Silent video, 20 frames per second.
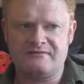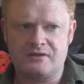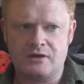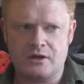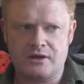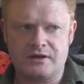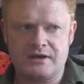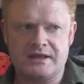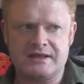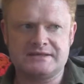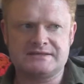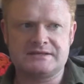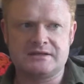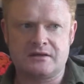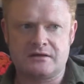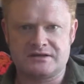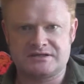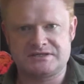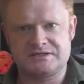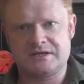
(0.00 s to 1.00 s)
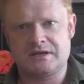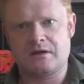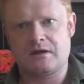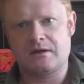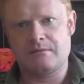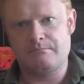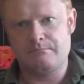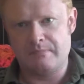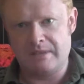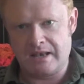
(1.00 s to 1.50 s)
learned is last year
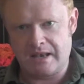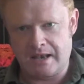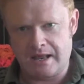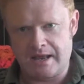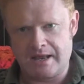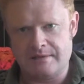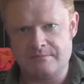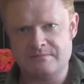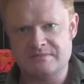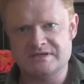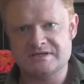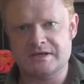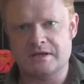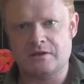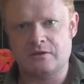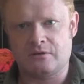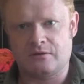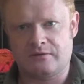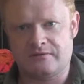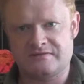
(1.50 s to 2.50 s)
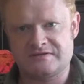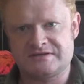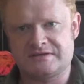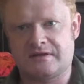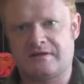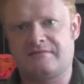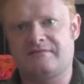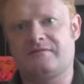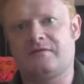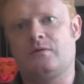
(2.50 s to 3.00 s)
I blamed a lot of
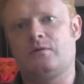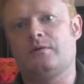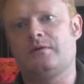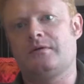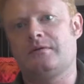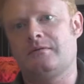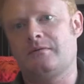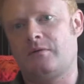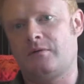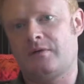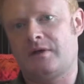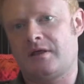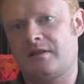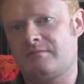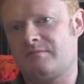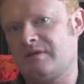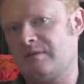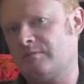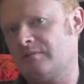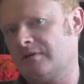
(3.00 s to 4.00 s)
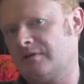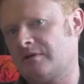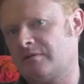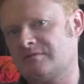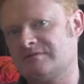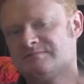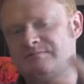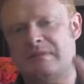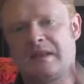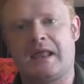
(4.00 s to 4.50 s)
stuff on other people, and I
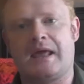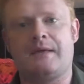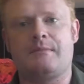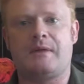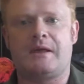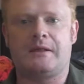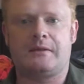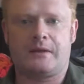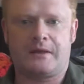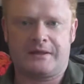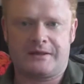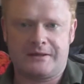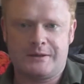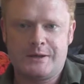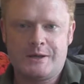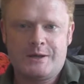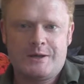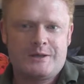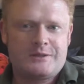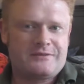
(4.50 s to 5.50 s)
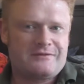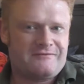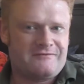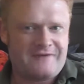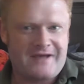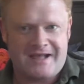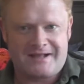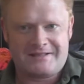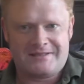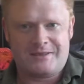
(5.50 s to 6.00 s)
was blaming the
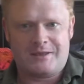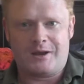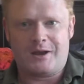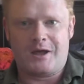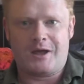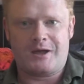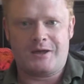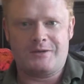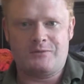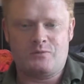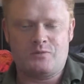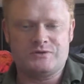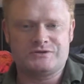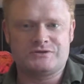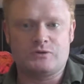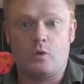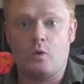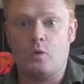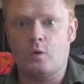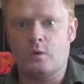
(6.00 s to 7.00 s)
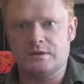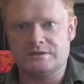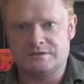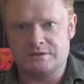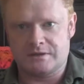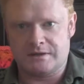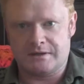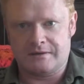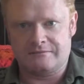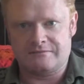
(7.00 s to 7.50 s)
fact that I was always
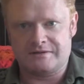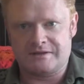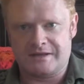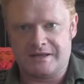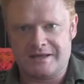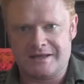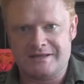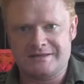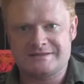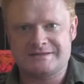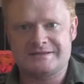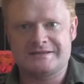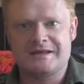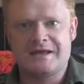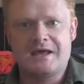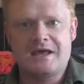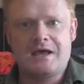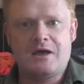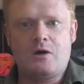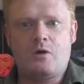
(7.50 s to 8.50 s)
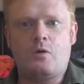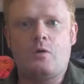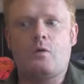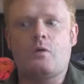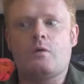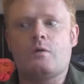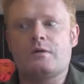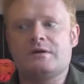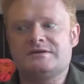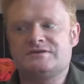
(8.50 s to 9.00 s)
looking after the kids and
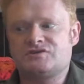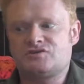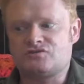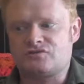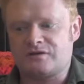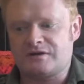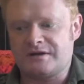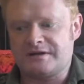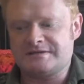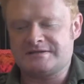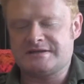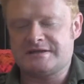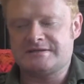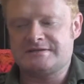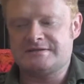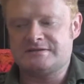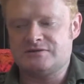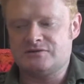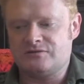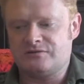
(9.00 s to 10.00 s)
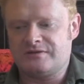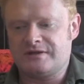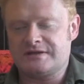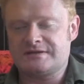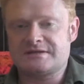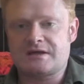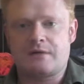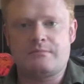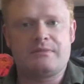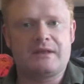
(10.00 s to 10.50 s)
always struggling to do
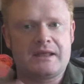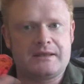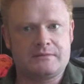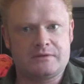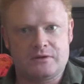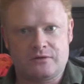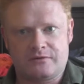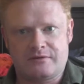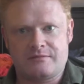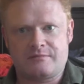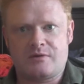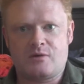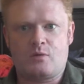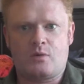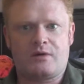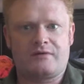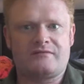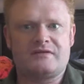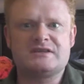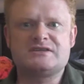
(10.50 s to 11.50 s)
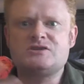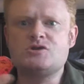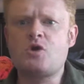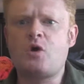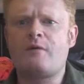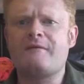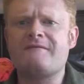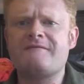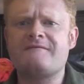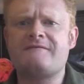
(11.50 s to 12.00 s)
things. I blamed a lot of my wife, and it's
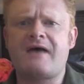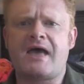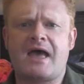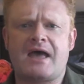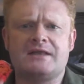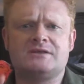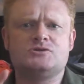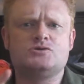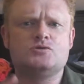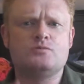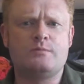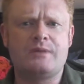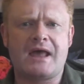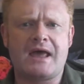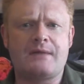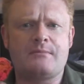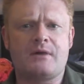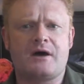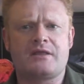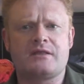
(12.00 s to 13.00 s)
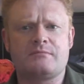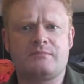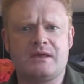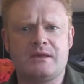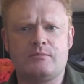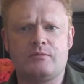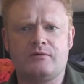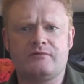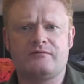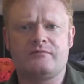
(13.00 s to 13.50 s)
not fair to blame other
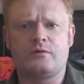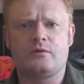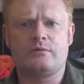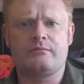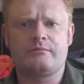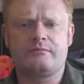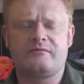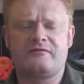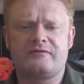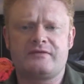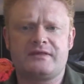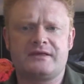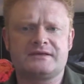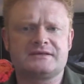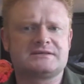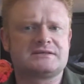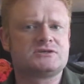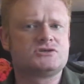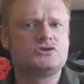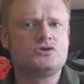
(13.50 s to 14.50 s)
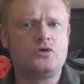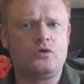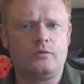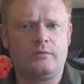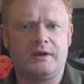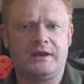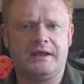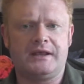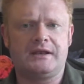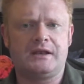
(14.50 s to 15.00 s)
people for things, because
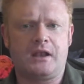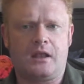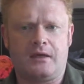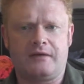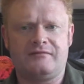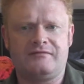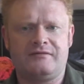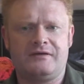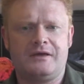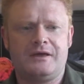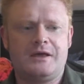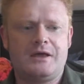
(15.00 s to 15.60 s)
normally in life